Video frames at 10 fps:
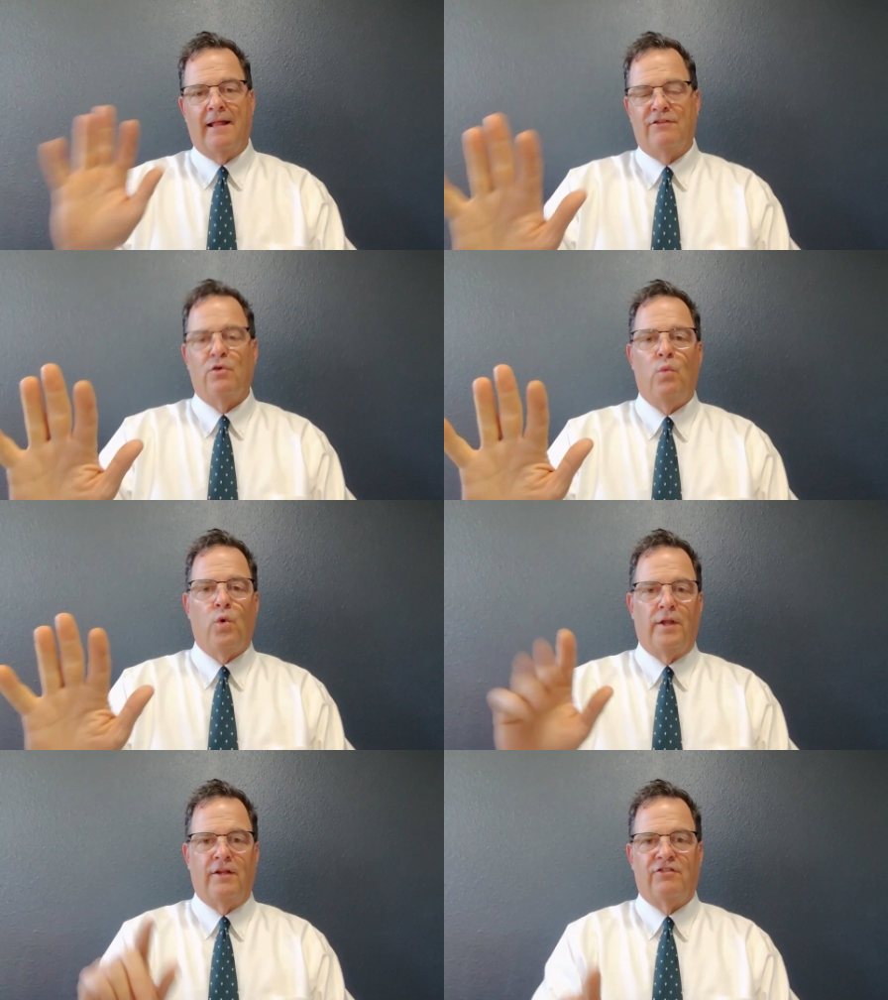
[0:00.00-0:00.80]
That's a
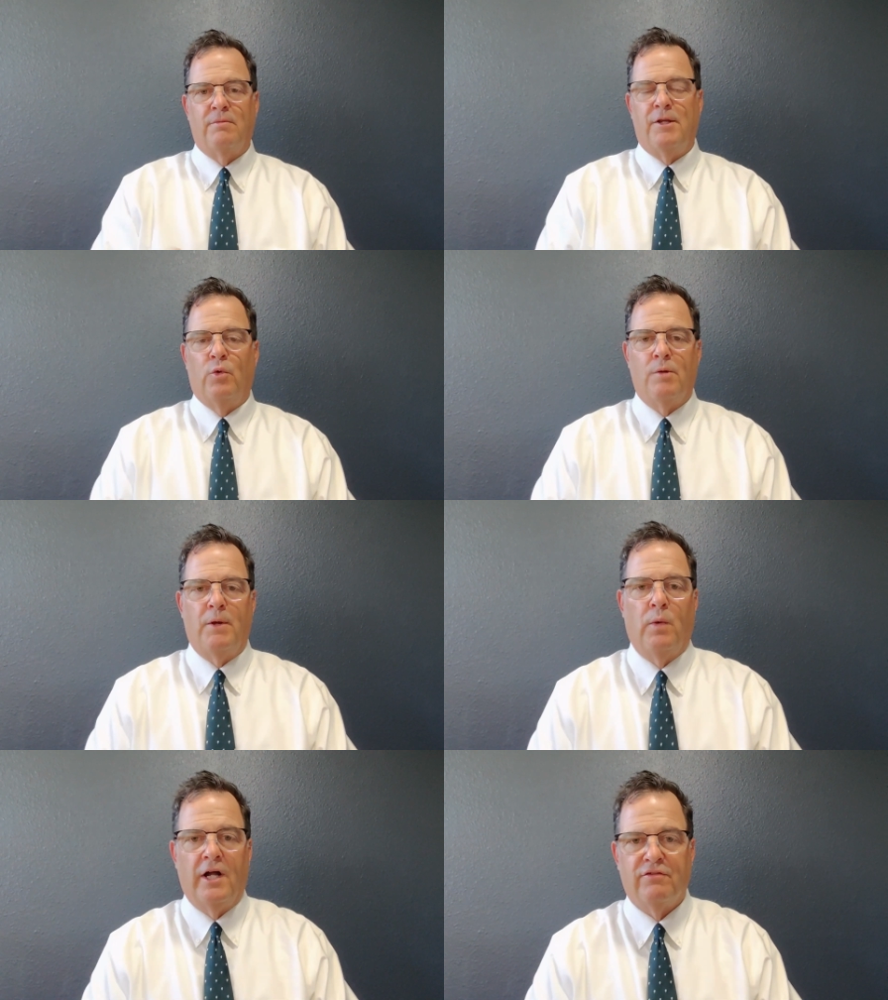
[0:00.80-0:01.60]
warning that somebody you want to
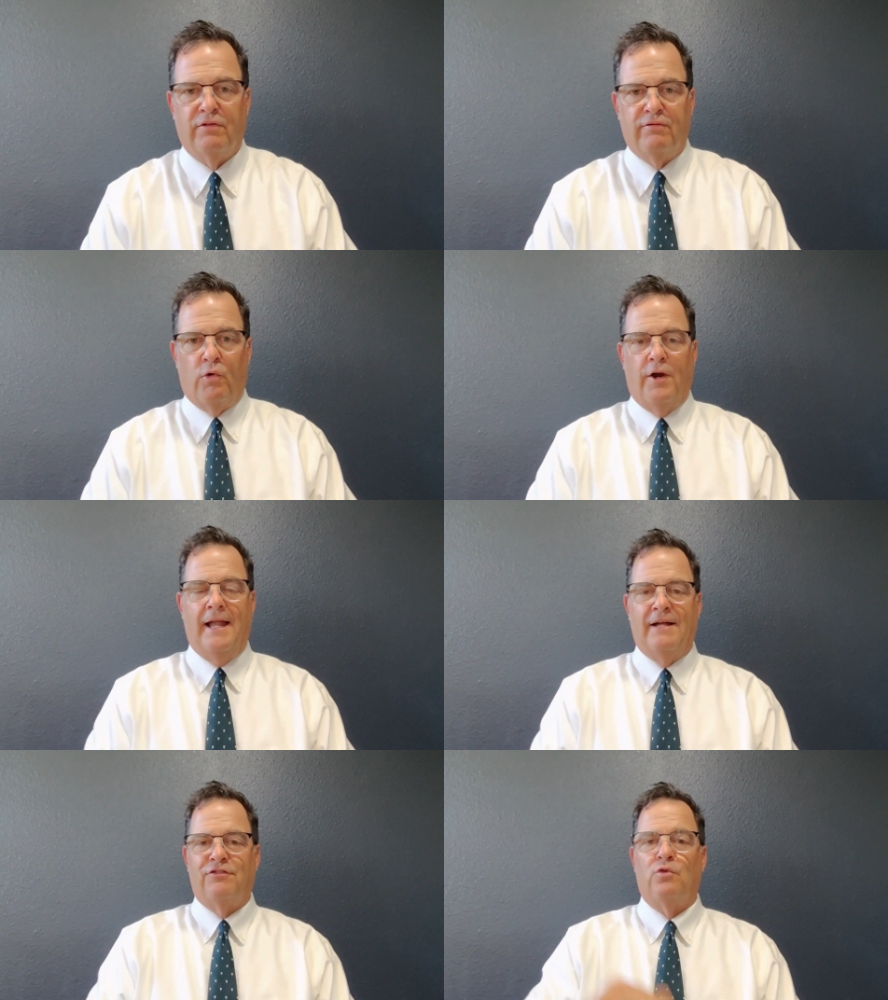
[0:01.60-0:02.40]
be watchful for and
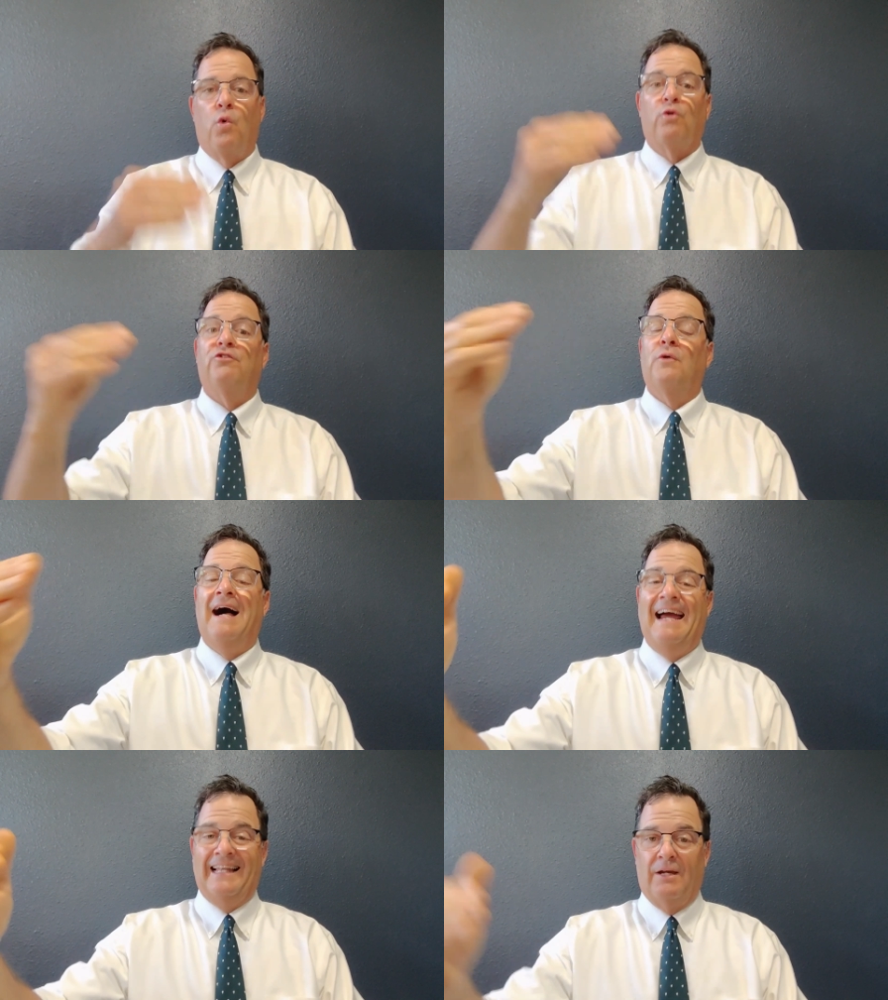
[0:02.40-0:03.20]
not score too
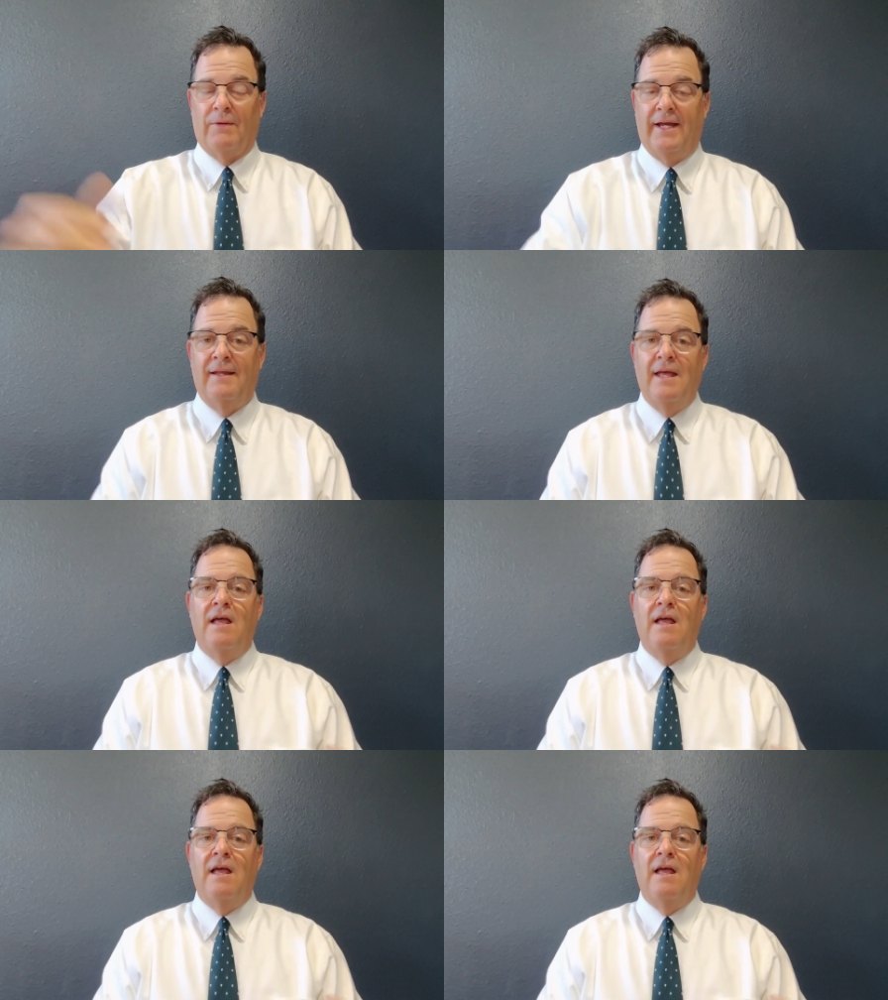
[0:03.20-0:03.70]
highly, right?